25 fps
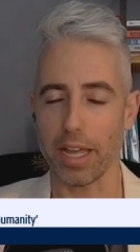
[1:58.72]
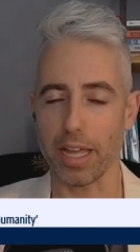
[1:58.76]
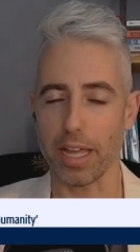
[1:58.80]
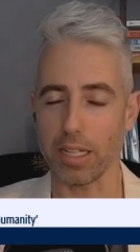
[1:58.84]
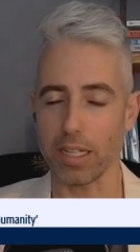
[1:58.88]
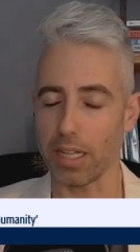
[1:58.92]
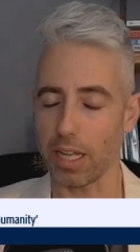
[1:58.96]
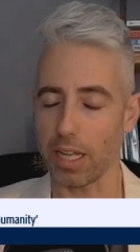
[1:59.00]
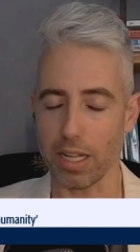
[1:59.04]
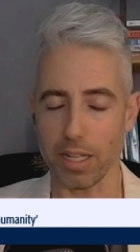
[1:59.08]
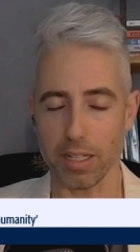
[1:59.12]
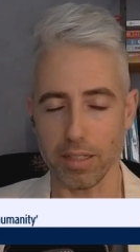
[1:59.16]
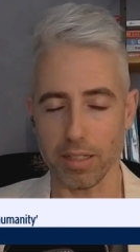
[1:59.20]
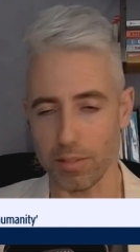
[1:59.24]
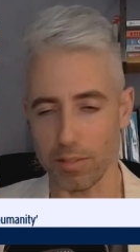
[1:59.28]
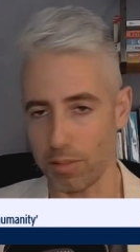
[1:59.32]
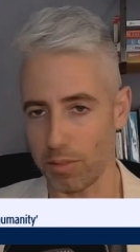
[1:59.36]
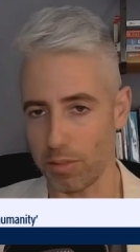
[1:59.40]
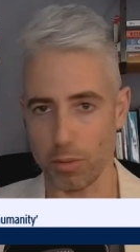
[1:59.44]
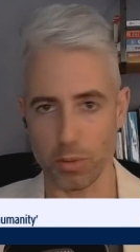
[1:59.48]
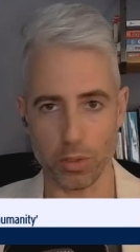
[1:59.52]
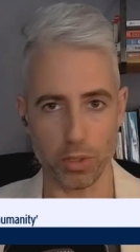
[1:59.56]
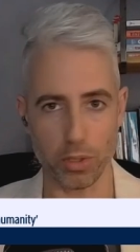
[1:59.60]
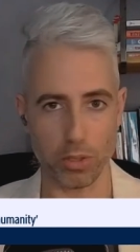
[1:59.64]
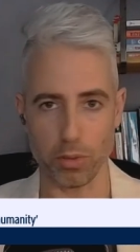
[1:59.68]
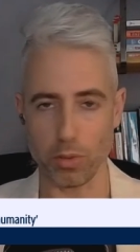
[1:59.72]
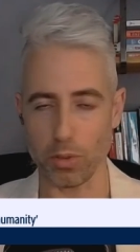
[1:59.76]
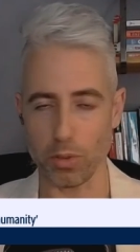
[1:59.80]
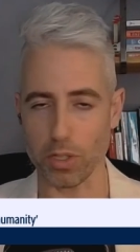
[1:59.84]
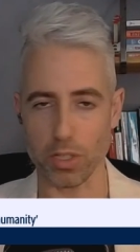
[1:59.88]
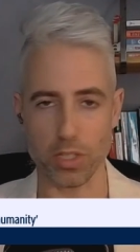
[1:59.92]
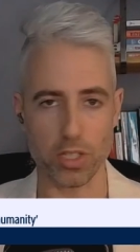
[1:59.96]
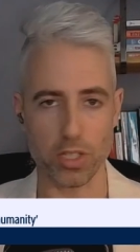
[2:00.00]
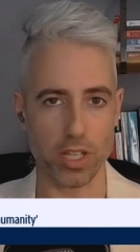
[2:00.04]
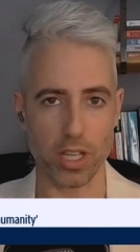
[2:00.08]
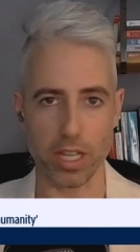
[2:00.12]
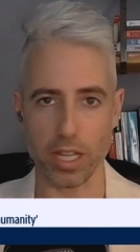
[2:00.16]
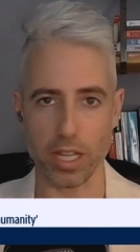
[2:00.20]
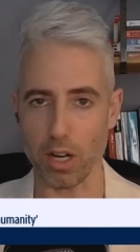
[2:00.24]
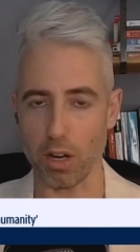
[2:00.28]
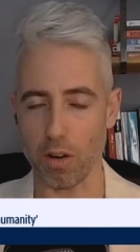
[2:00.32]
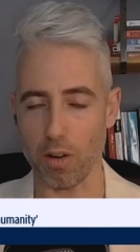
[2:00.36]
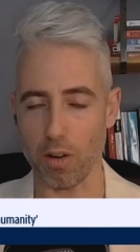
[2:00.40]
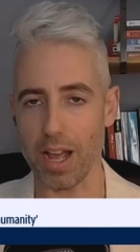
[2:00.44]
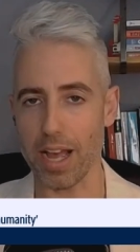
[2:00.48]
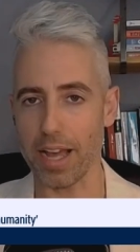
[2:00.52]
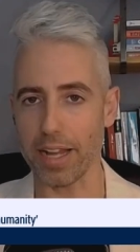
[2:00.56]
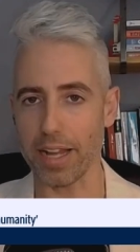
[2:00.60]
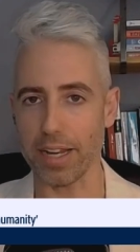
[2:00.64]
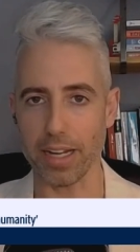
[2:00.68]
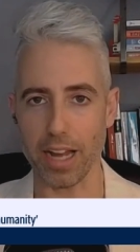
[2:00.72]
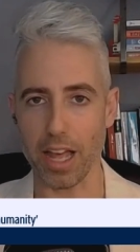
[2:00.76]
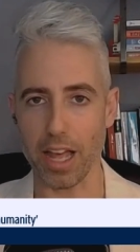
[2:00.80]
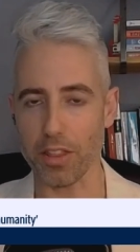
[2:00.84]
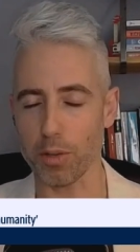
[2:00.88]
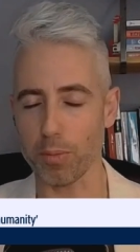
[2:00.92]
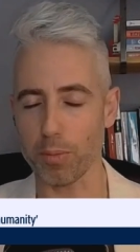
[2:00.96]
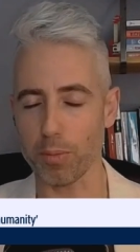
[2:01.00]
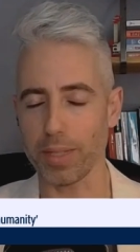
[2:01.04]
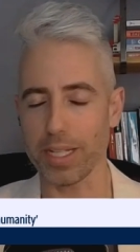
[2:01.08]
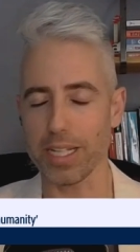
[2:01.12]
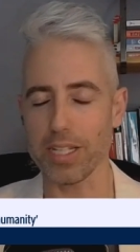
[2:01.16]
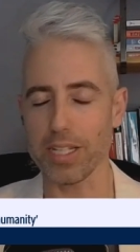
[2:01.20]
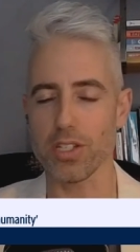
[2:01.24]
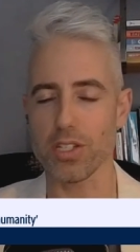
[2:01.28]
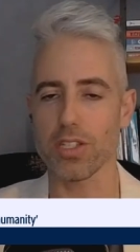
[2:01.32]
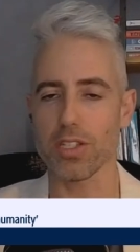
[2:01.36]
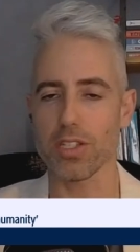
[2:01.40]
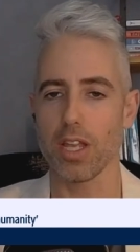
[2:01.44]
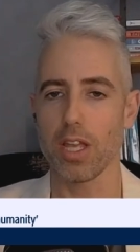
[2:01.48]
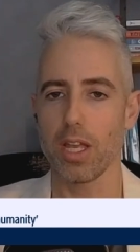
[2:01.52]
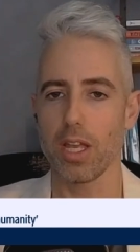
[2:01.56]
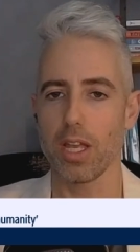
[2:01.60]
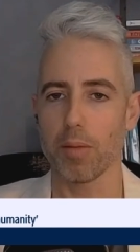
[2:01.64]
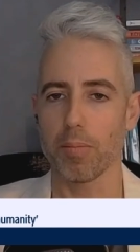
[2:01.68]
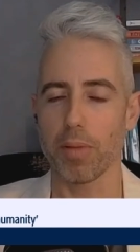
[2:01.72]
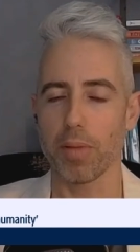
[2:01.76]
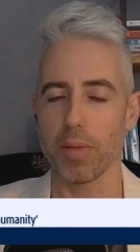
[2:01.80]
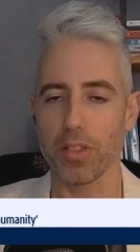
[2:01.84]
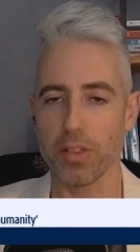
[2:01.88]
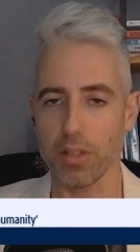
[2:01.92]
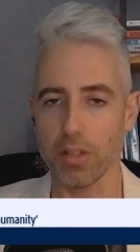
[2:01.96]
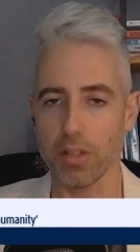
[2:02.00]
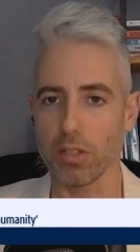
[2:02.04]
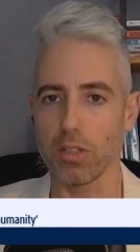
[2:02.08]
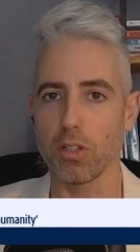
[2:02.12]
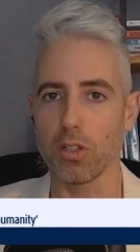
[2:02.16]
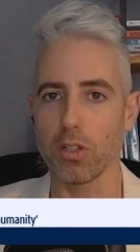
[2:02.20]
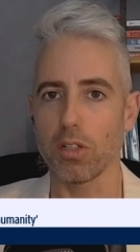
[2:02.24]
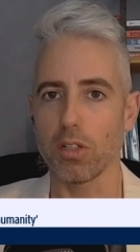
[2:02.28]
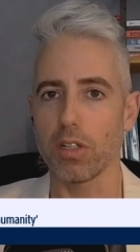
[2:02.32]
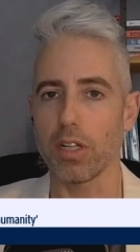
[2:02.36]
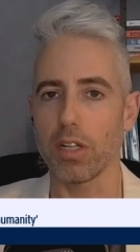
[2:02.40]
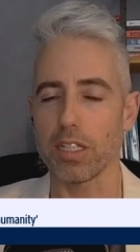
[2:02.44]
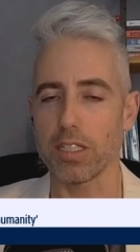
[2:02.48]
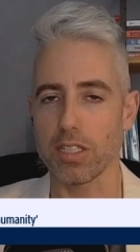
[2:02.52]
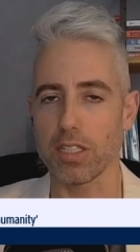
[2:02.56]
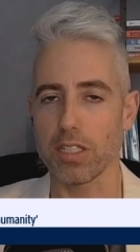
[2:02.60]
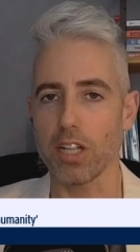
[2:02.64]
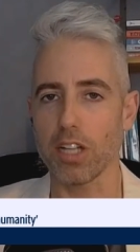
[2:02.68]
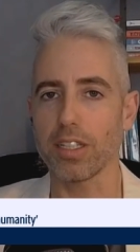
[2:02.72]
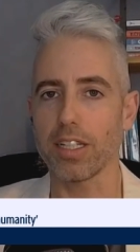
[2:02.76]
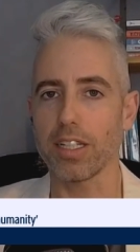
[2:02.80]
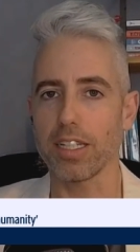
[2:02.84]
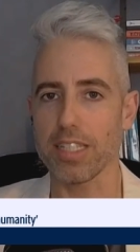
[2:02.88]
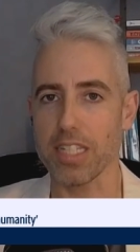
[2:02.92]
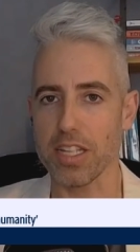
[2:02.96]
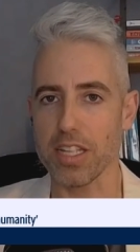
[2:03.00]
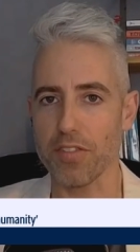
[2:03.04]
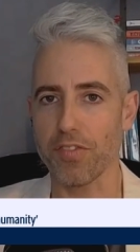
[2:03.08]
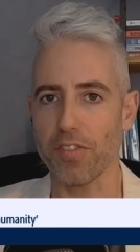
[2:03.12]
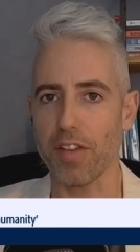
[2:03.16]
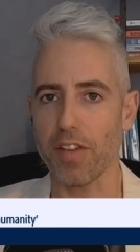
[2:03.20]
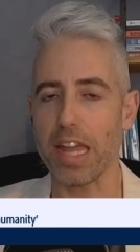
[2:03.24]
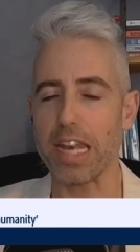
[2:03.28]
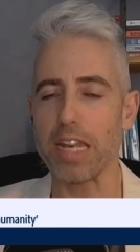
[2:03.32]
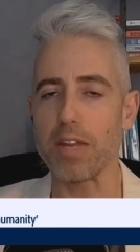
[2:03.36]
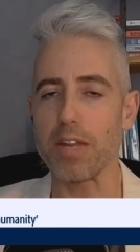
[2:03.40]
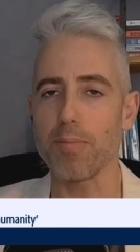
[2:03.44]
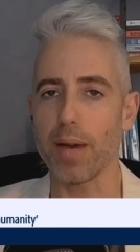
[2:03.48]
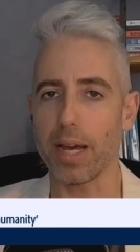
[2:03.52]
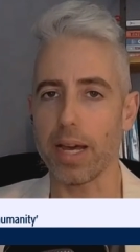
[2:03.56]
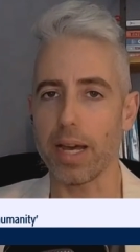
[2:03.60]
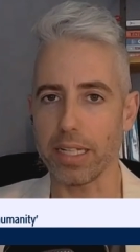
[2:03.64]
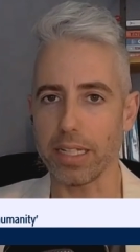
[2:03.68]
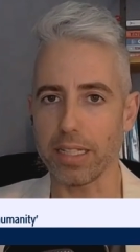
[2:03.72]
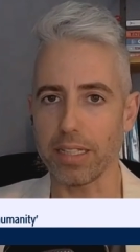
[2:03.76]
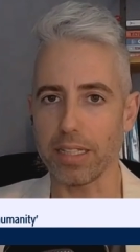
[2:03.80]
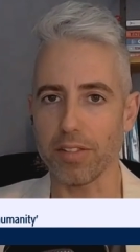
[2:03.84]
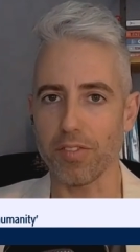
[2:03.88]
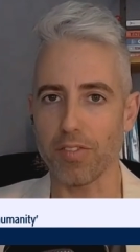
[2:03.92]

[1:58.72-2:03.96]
and you could say Iran and other places. But it's not as if anybody